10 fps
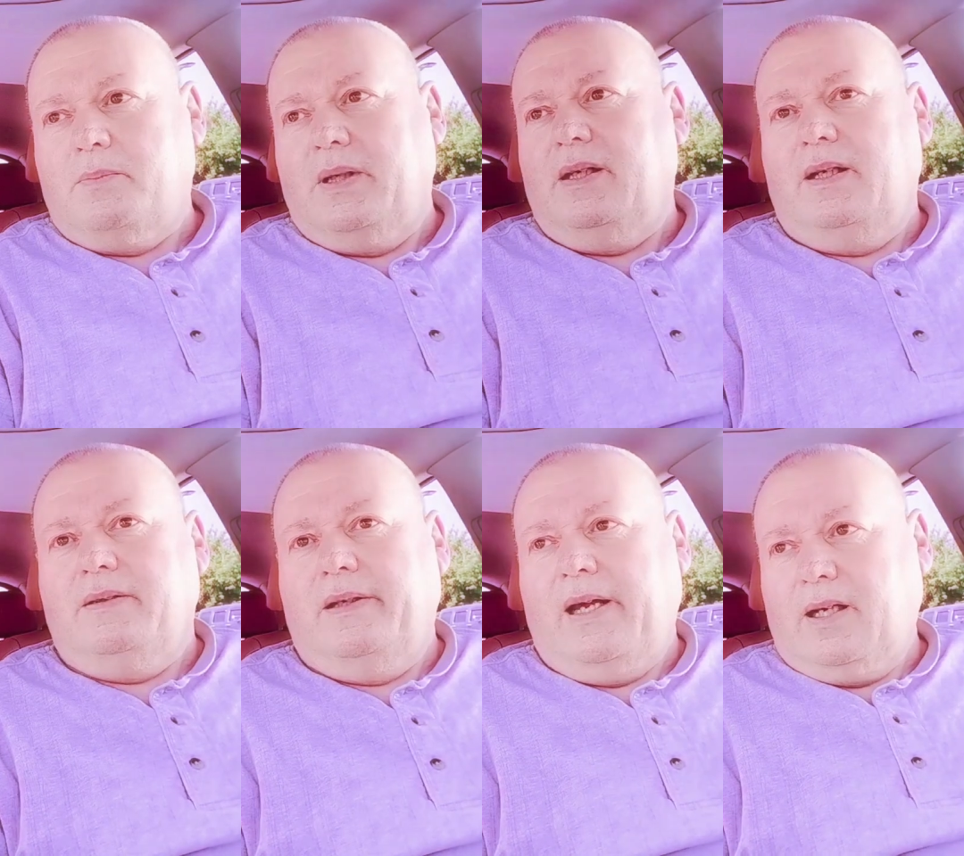been
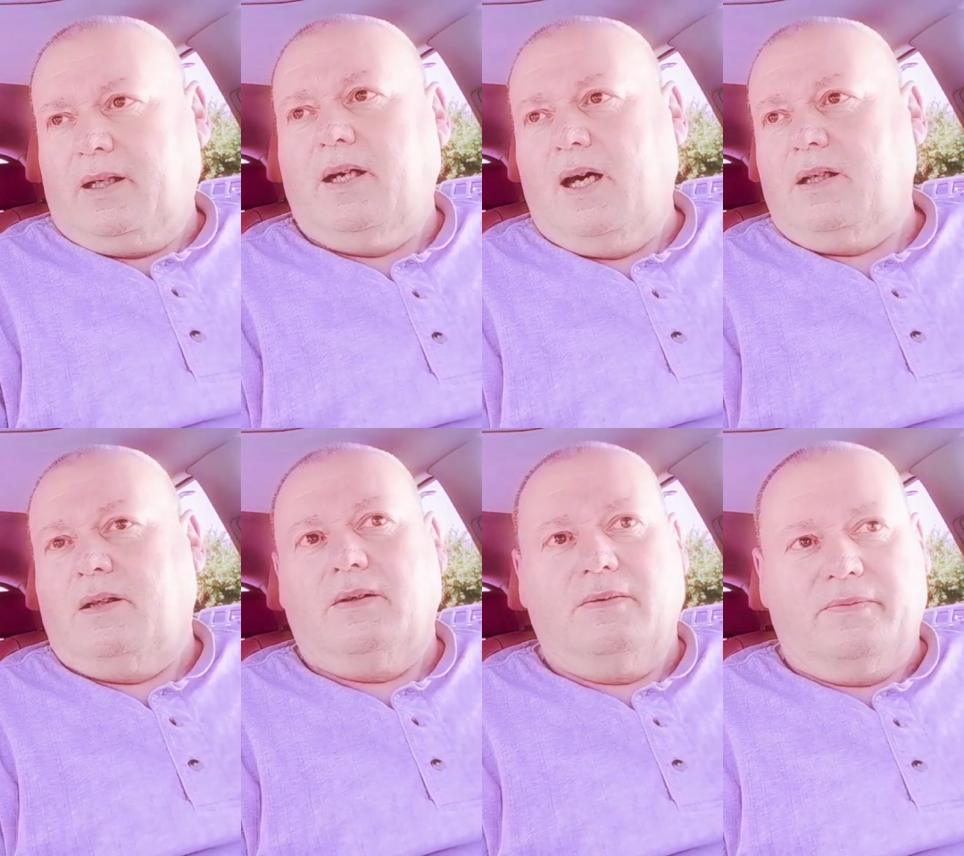eating
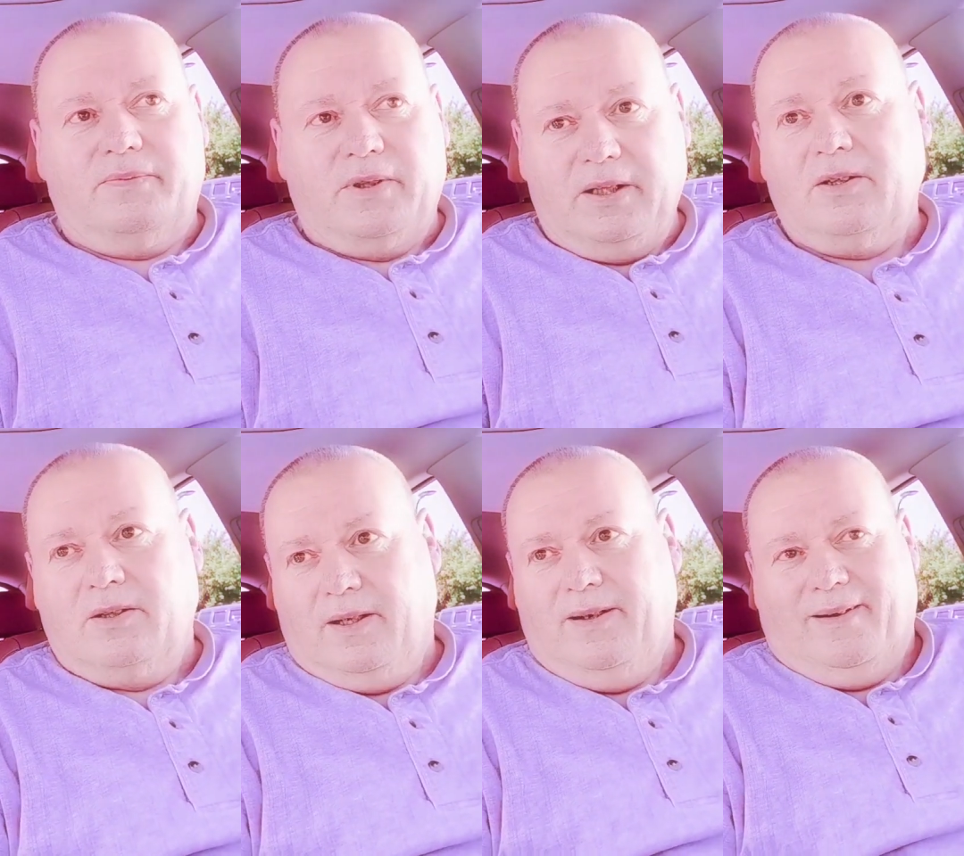anaconda for dinner
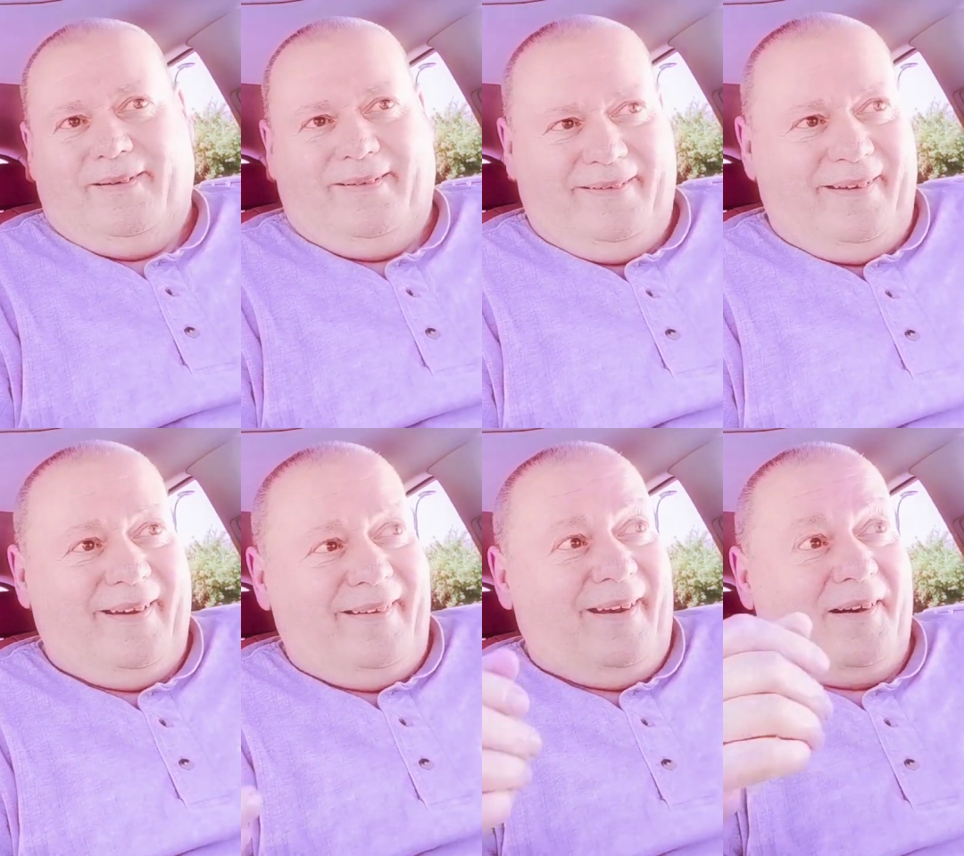tonight.
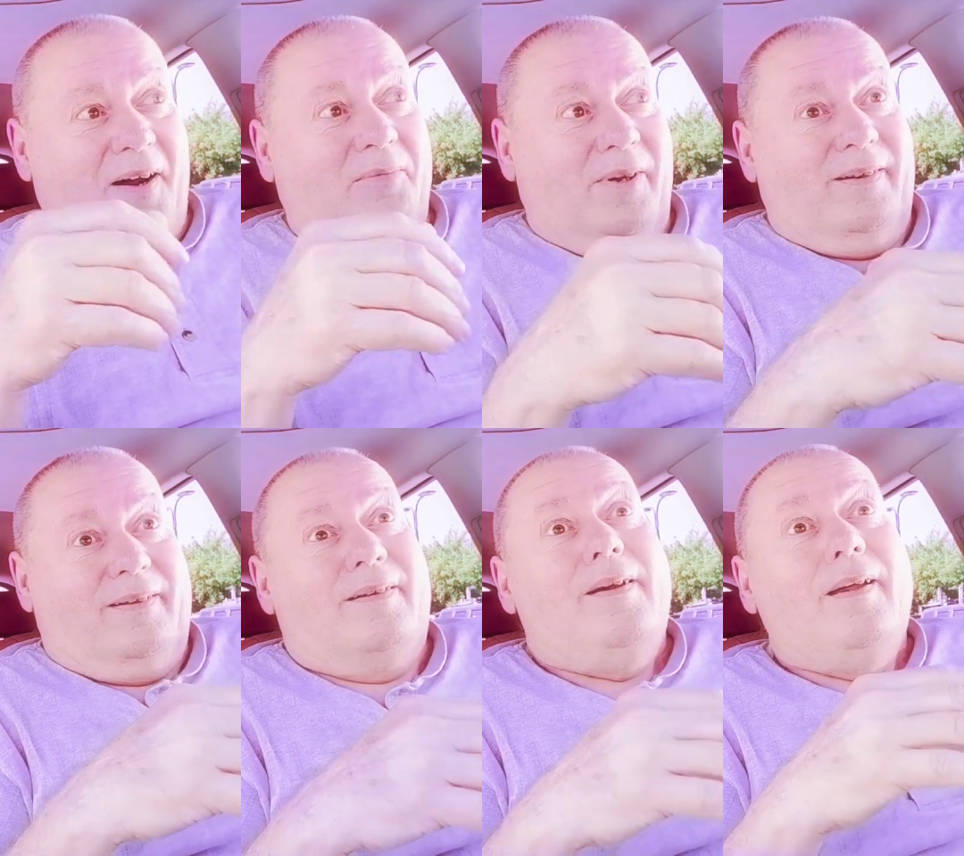And I'm
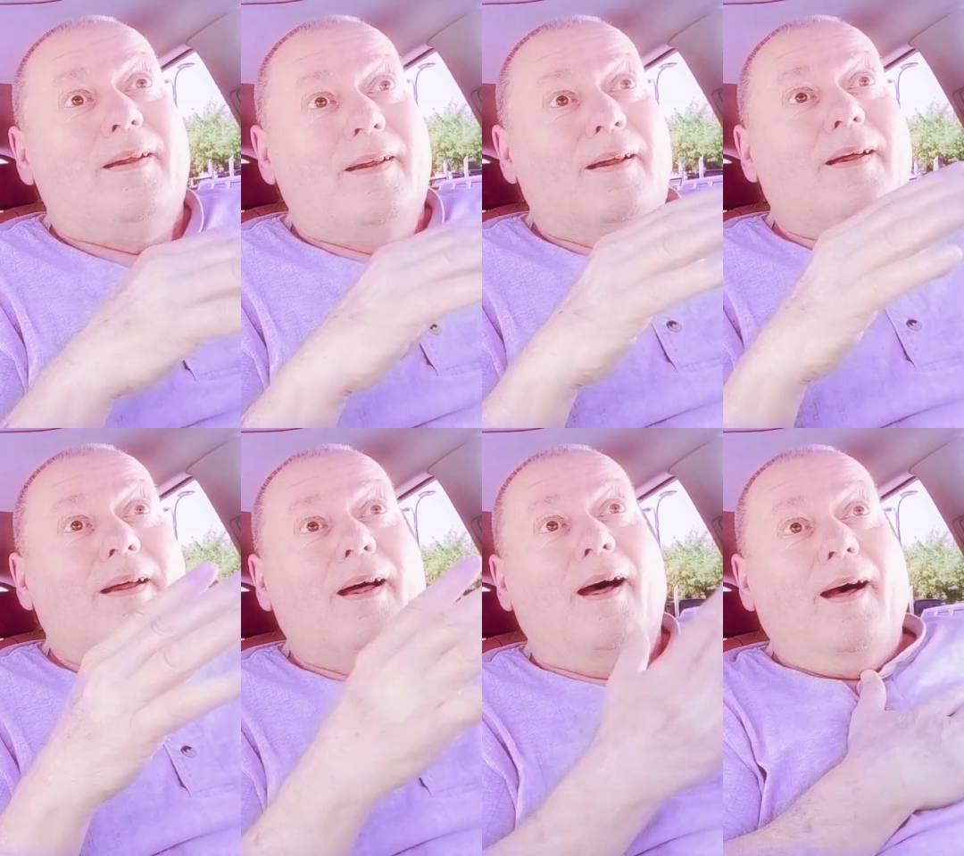like,
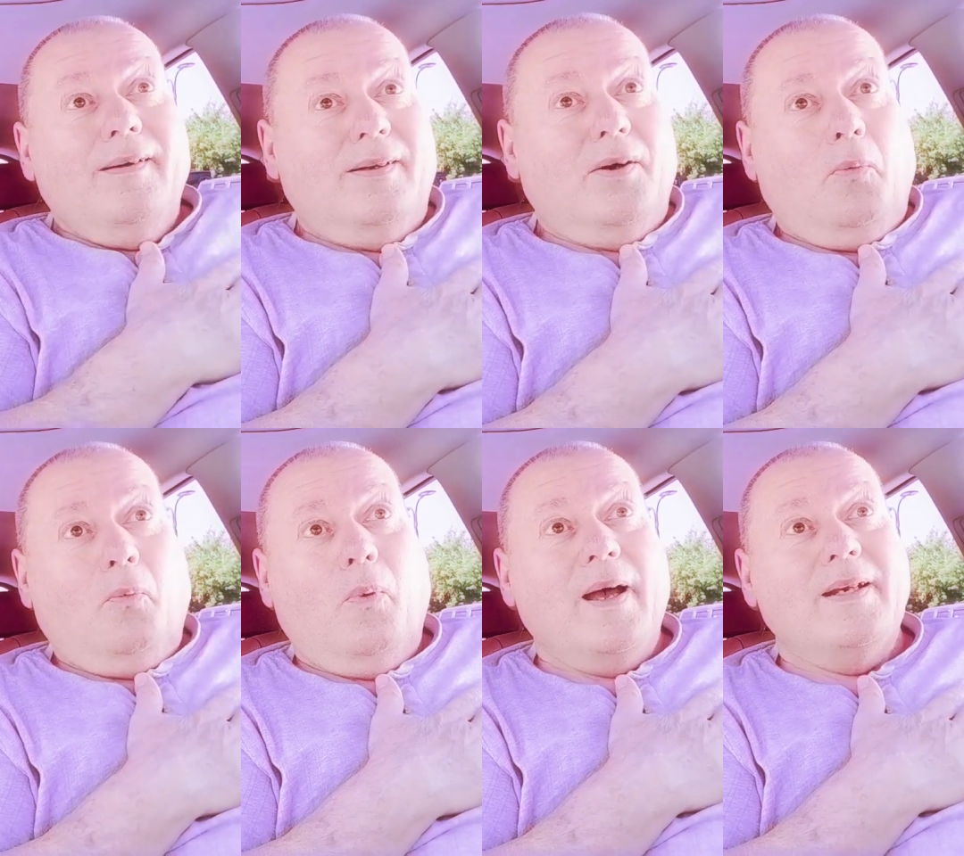
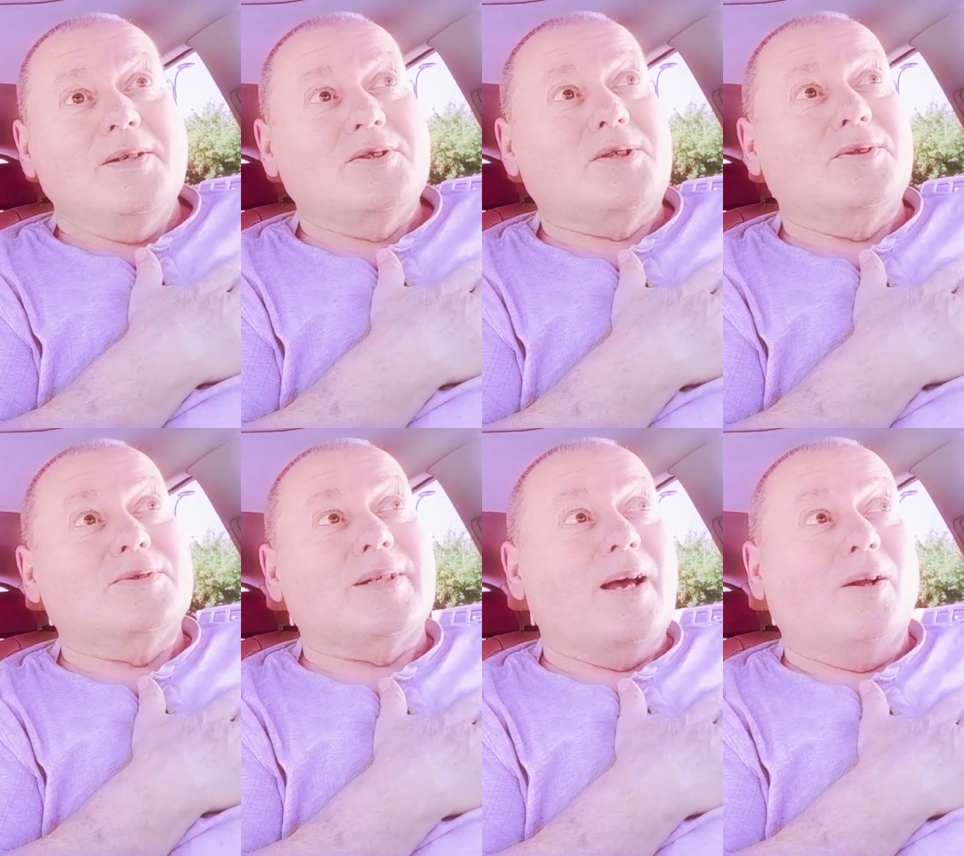why didn't you
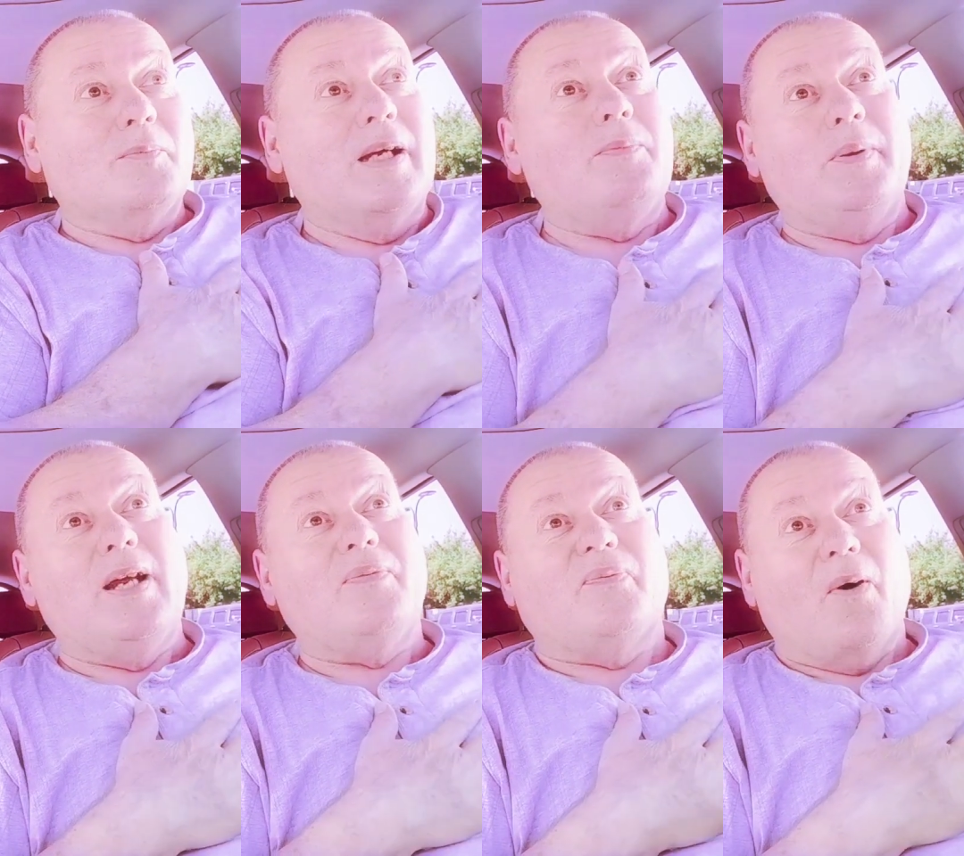tell me
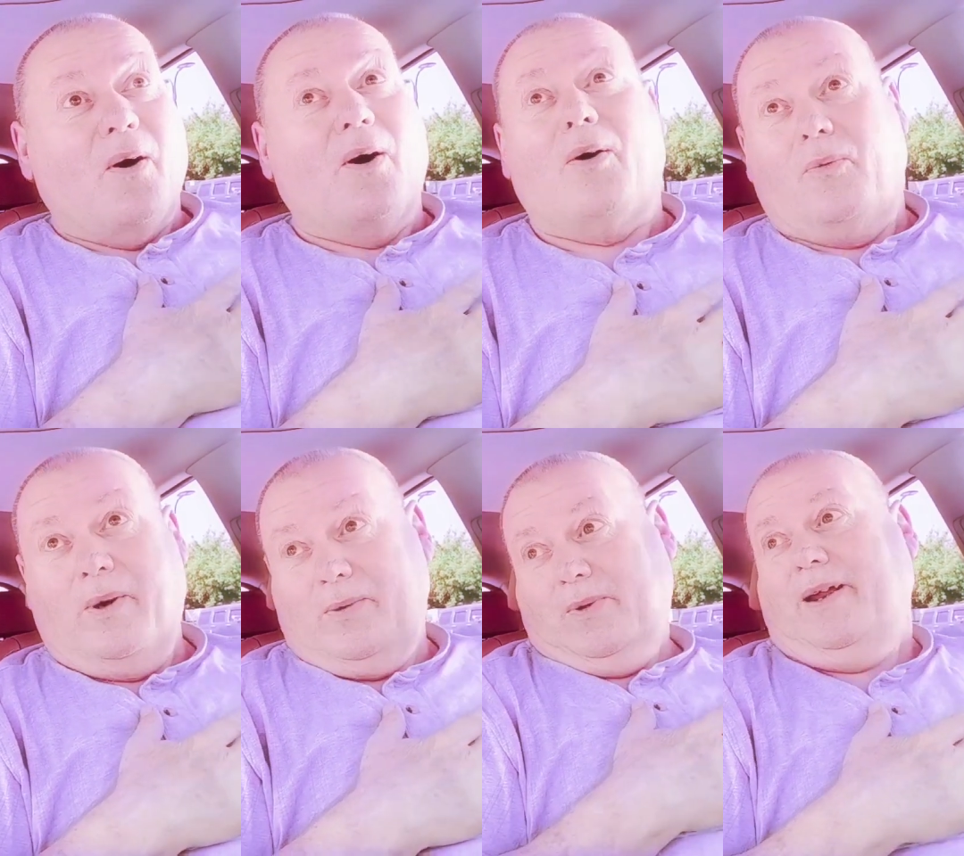before
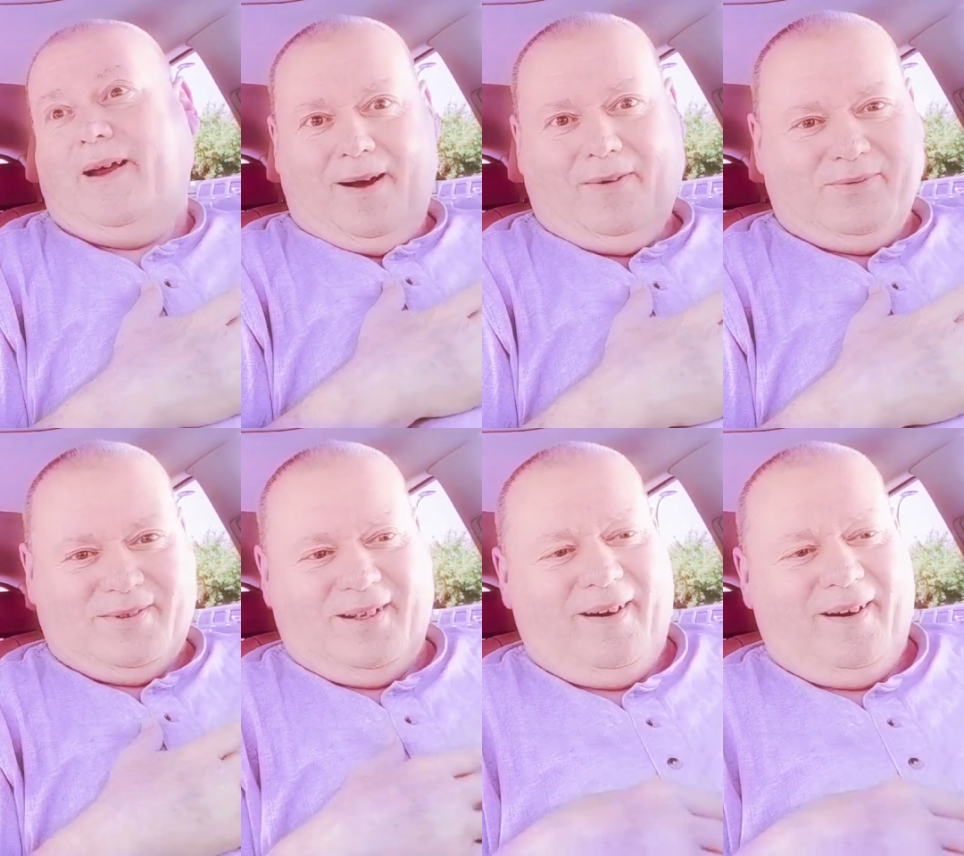we went out there?